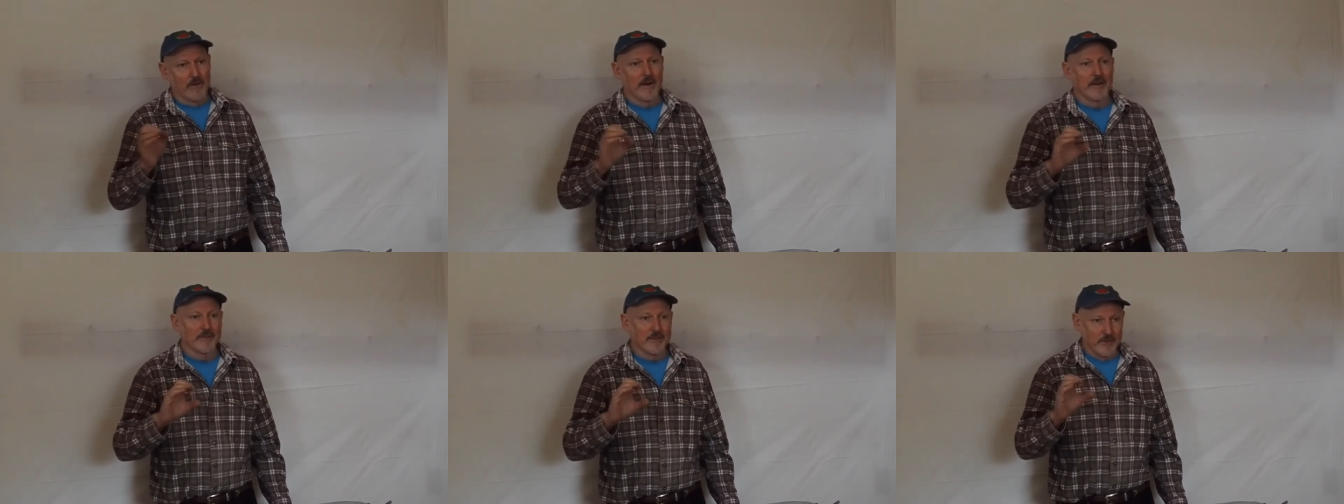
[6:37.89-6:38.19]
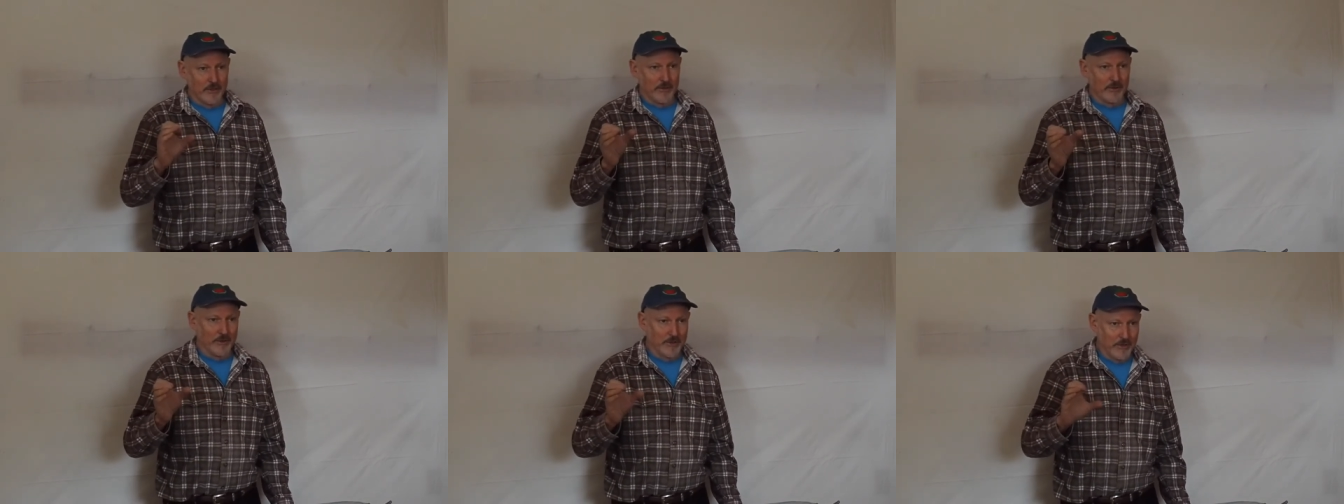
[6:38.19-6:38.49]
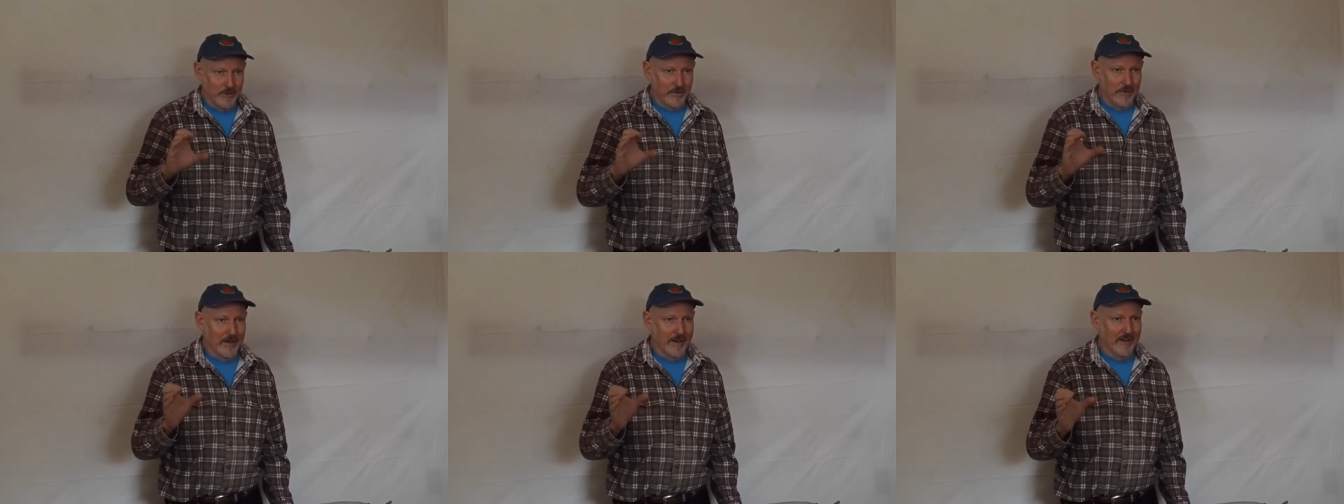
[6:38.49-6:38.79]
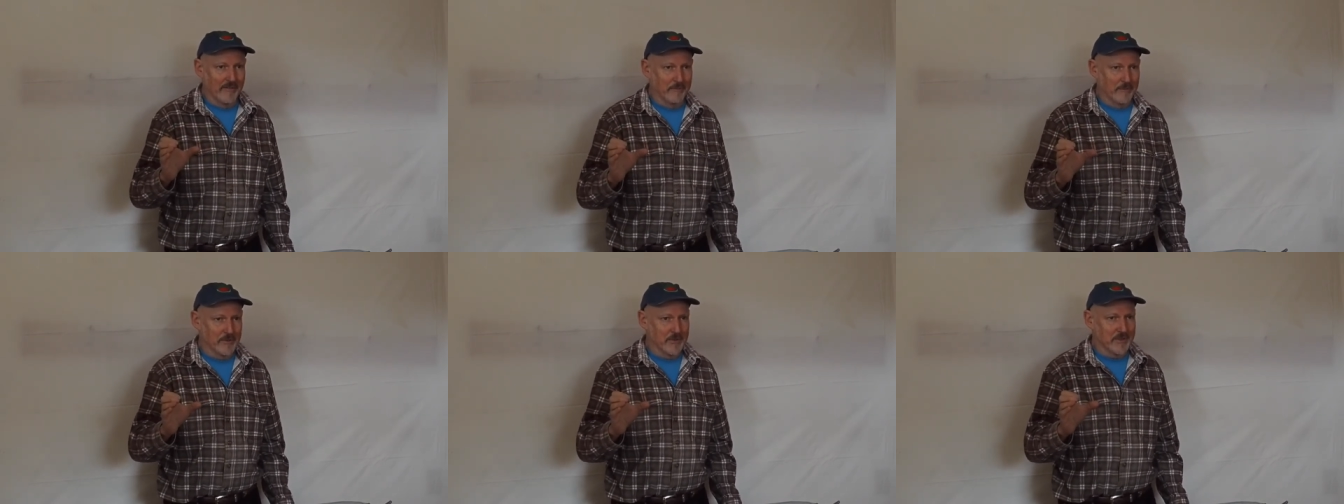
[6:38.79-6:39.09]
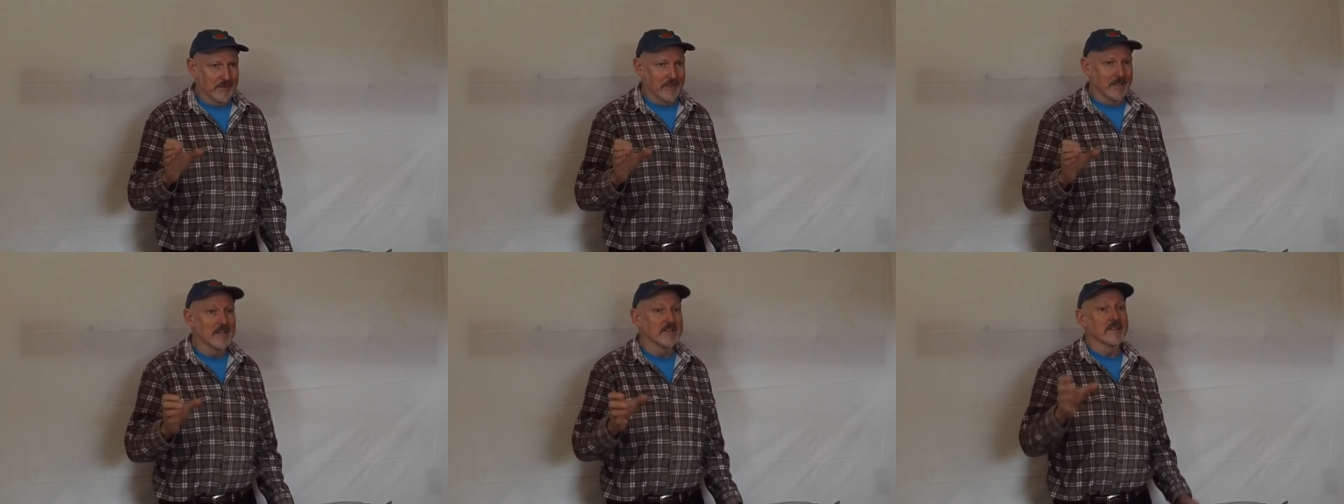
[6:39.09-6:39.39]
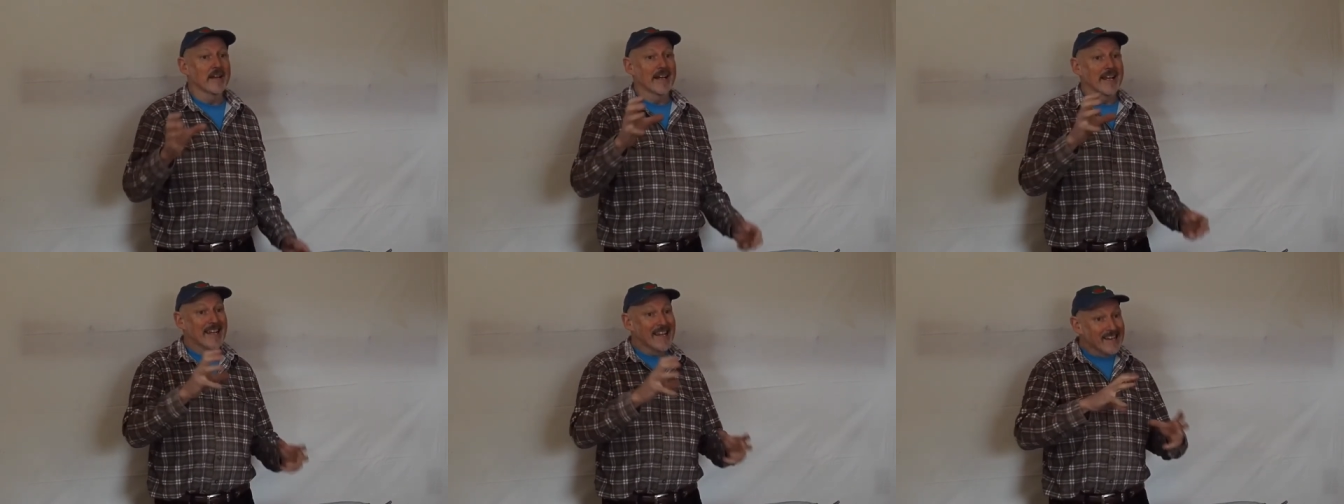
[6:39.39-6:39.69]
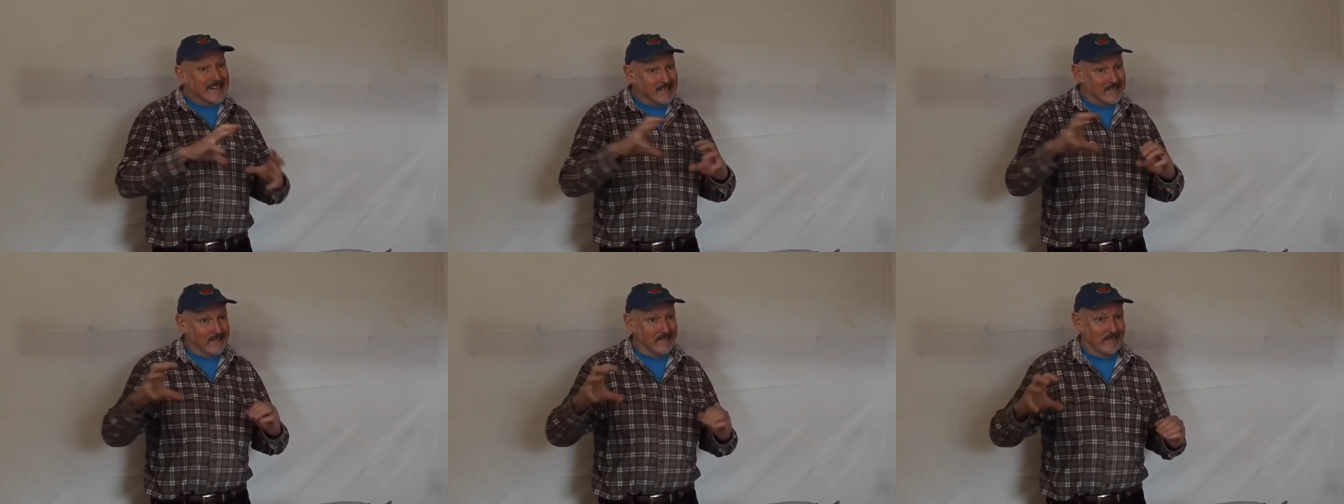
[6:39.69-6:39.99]
around 2 or 2.5%, is I
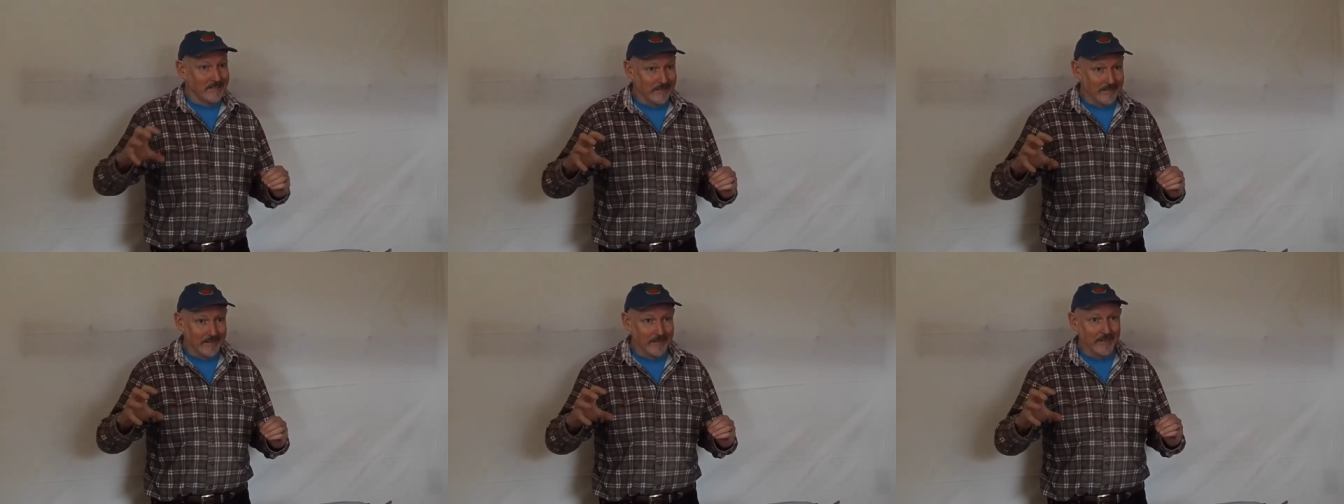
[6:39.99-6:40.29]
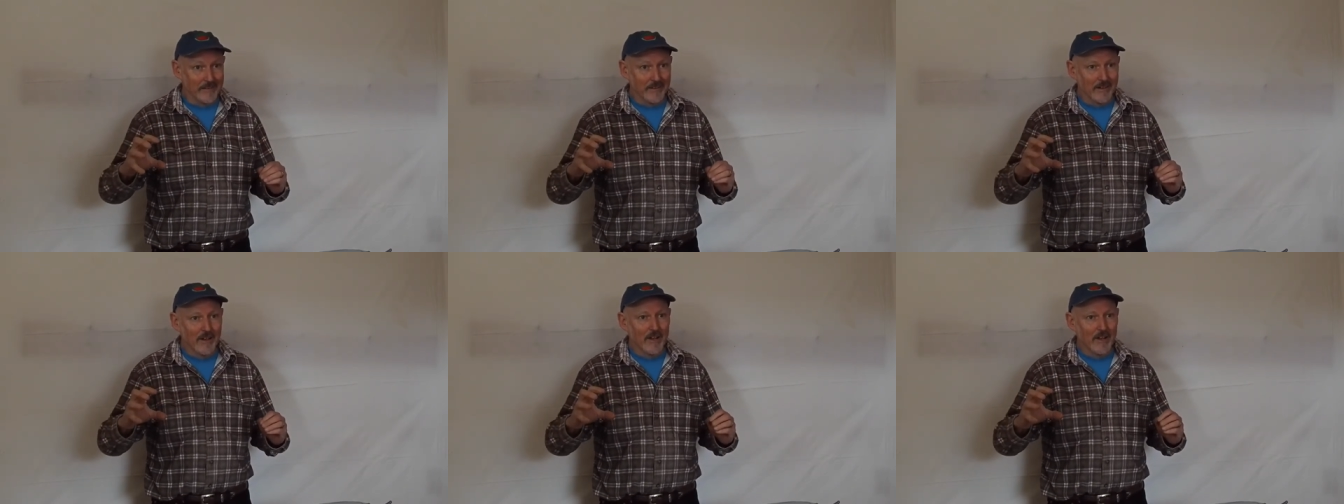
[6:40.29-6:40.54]
calculate